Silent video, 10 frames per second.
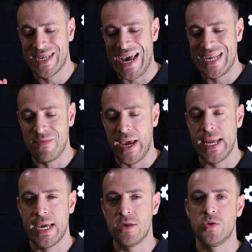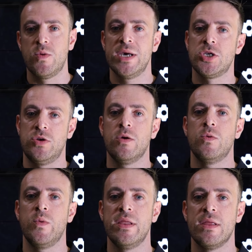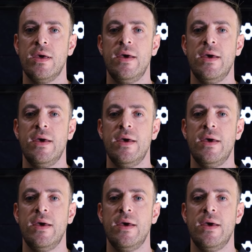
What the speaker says: Tasmania has always struggled with.